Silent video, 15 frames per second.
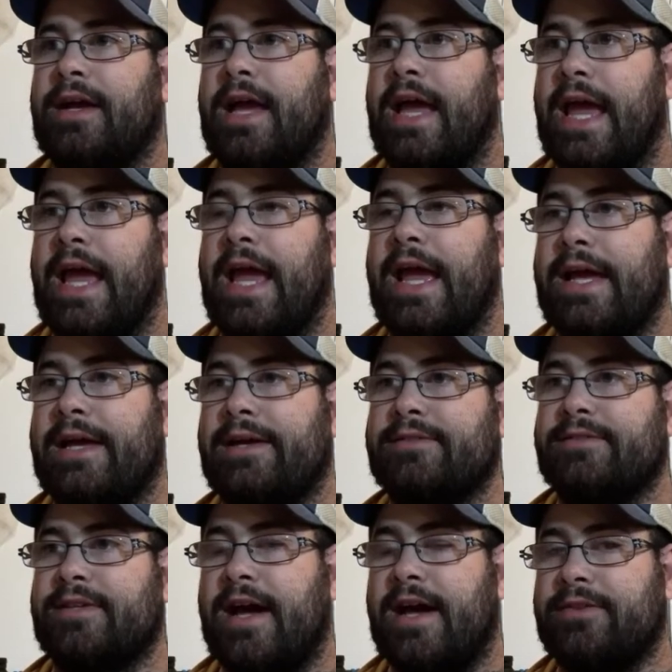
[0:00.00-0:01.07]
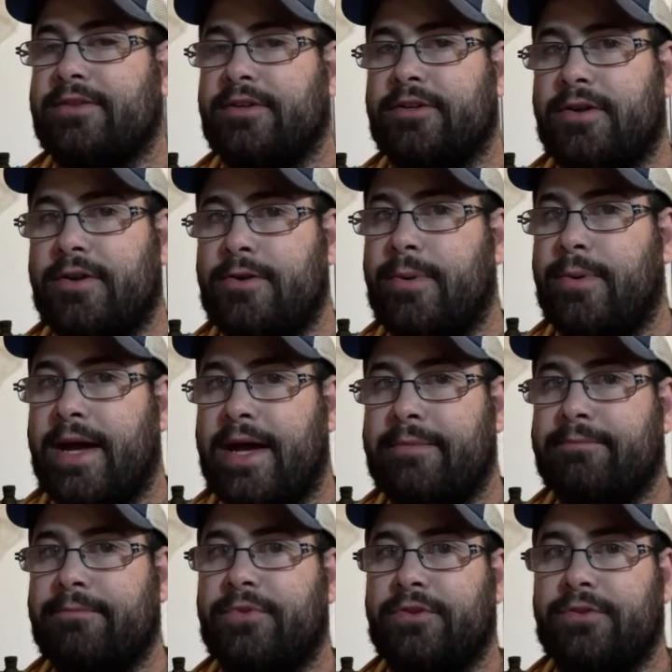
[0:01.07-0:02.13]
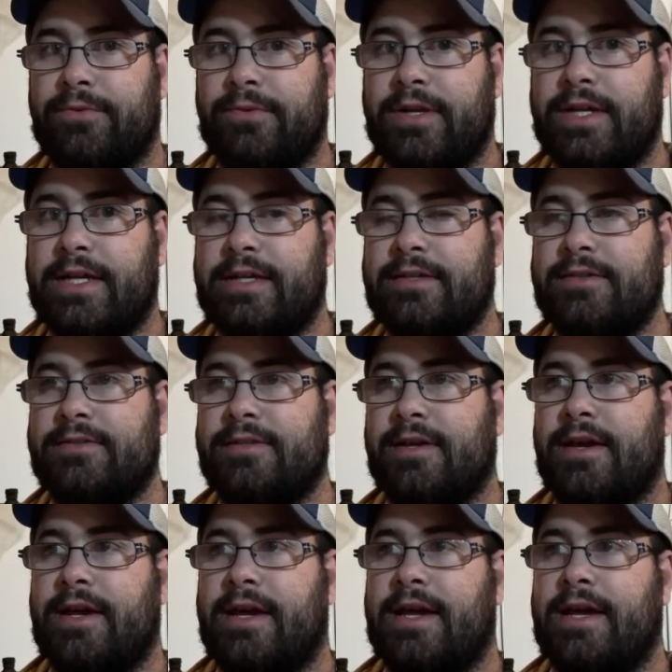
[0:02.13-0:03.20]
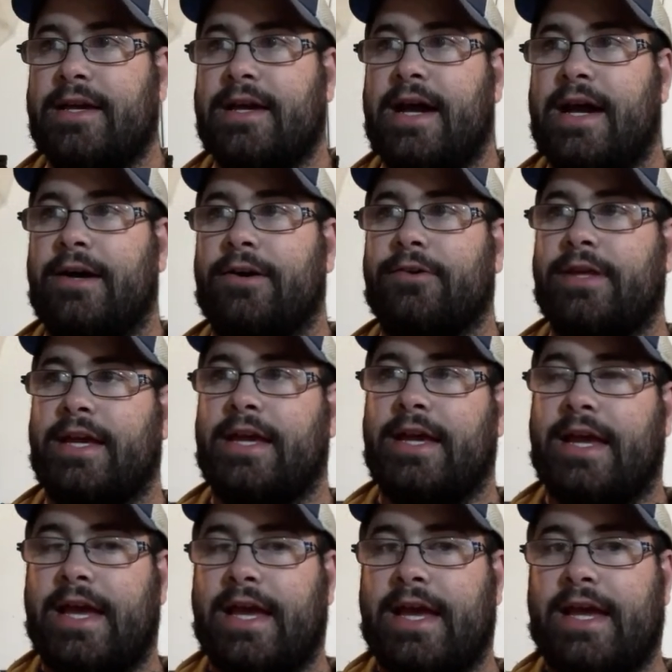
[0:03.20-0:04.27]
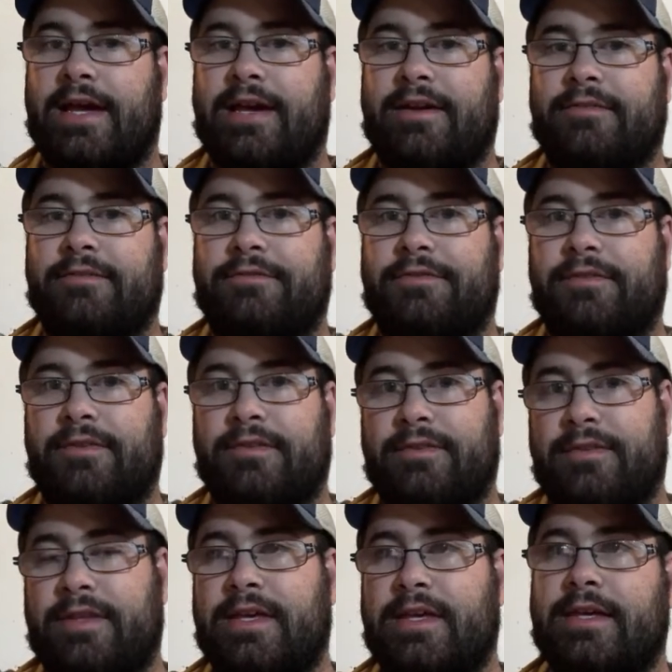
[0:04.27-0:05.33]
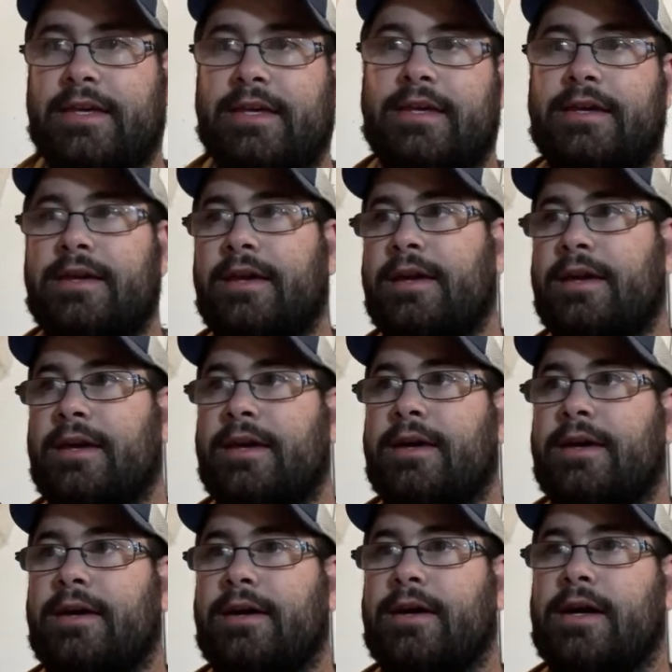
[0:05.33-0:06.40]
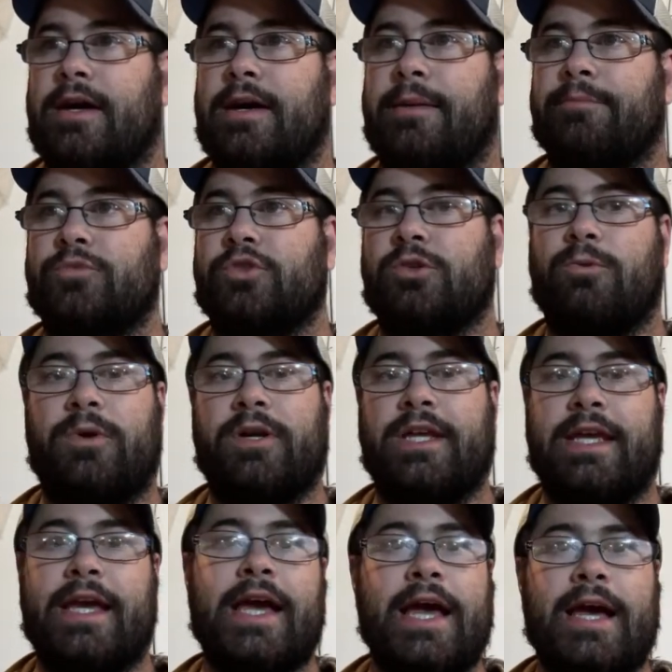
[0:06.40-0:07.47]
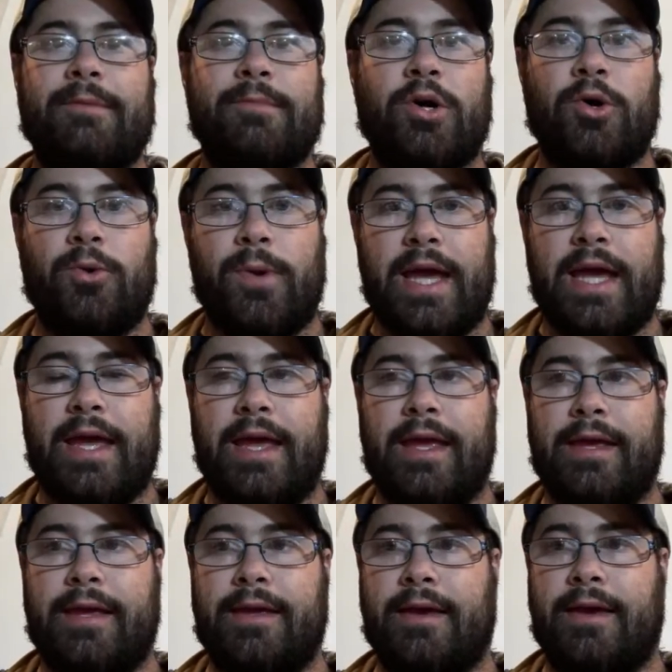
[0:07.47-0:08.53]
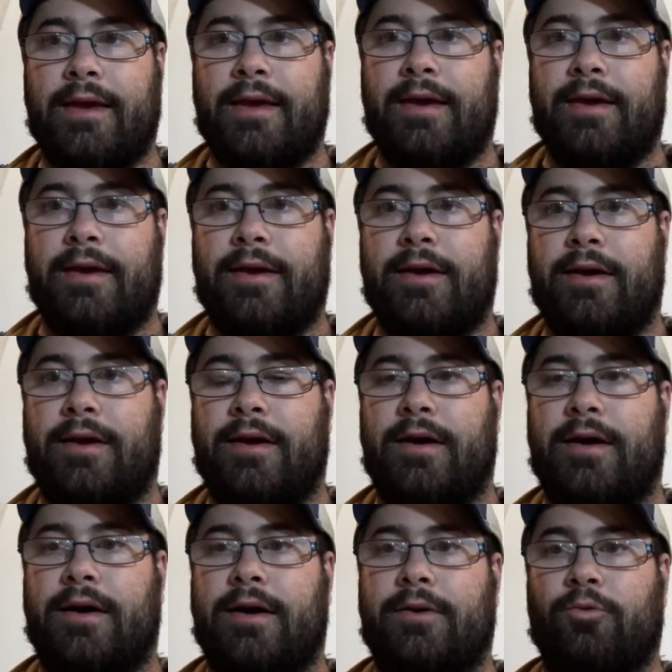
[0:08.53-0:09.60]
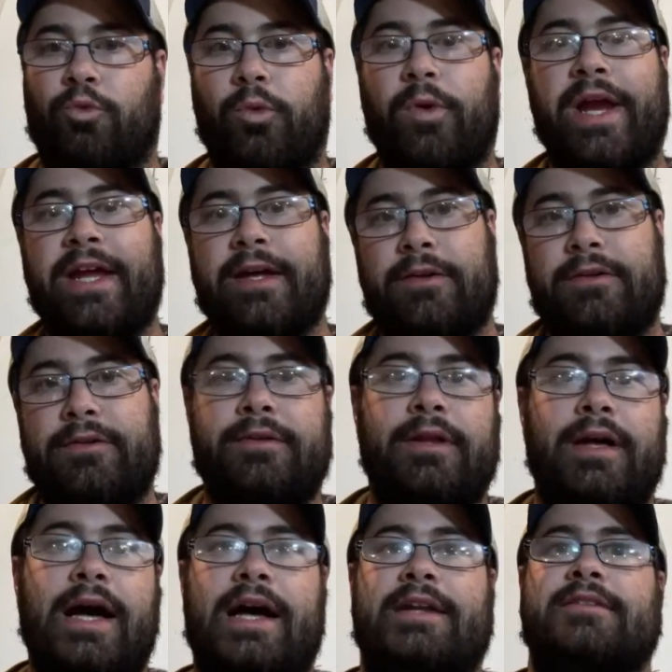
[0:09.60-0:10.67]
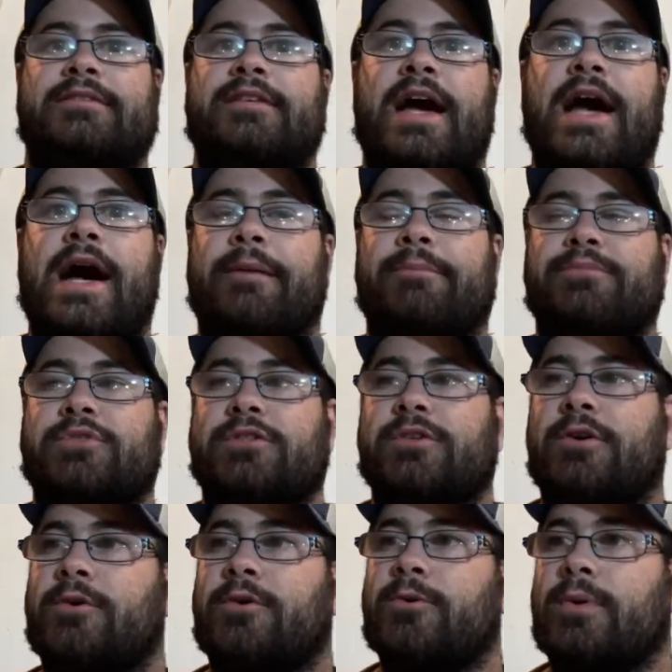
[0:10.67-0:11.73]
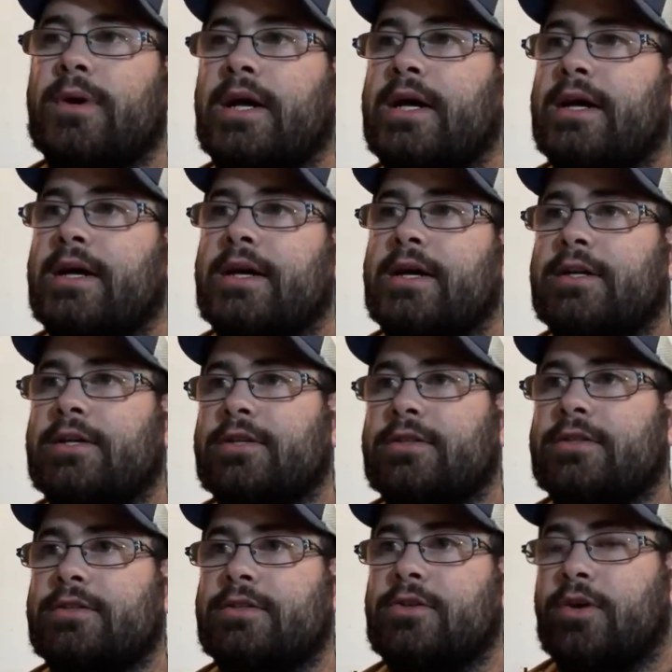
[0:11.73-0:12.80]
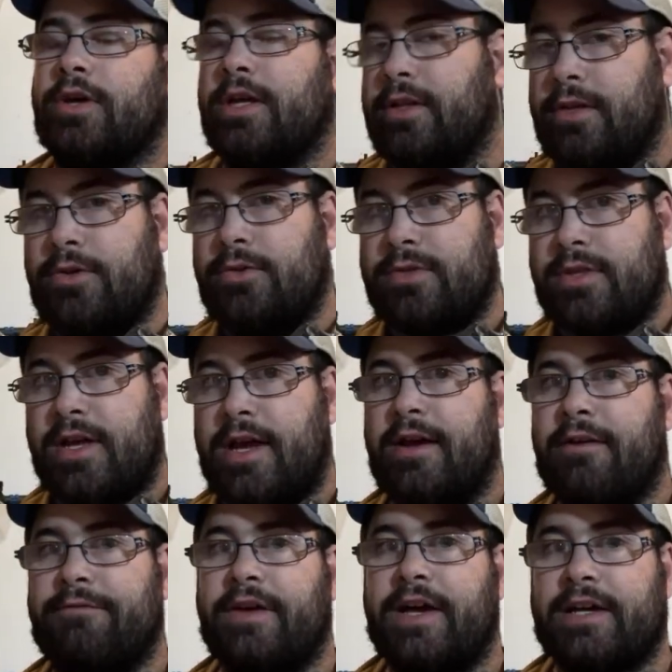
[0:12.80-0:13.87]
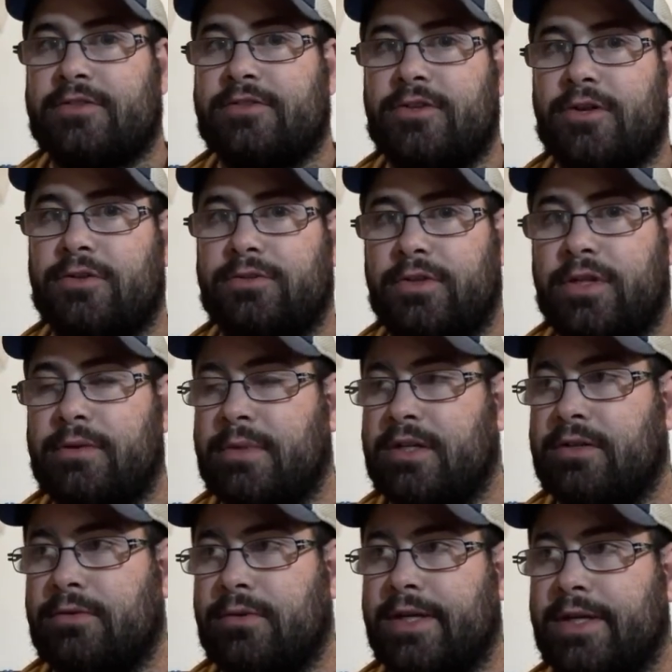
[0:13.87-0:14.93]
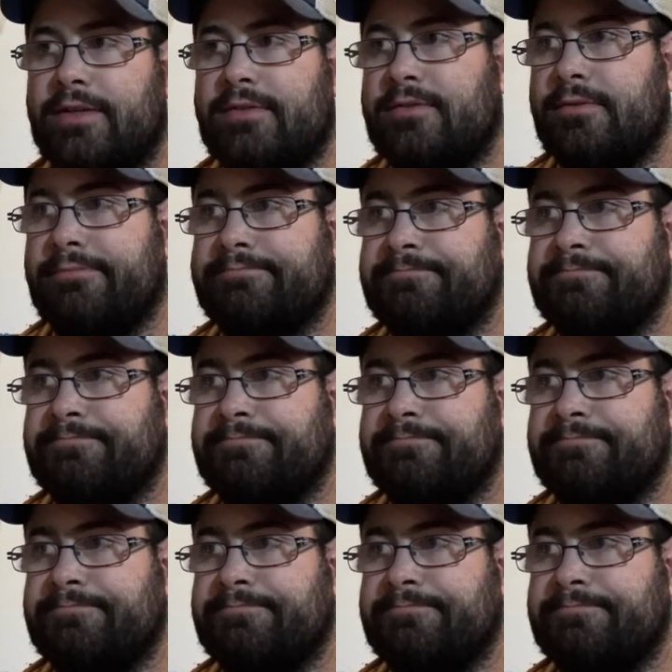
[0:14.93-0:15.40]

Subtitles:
has on their new M3s how they have the 20 MOA rail on top, so you could use the FX No Limit rings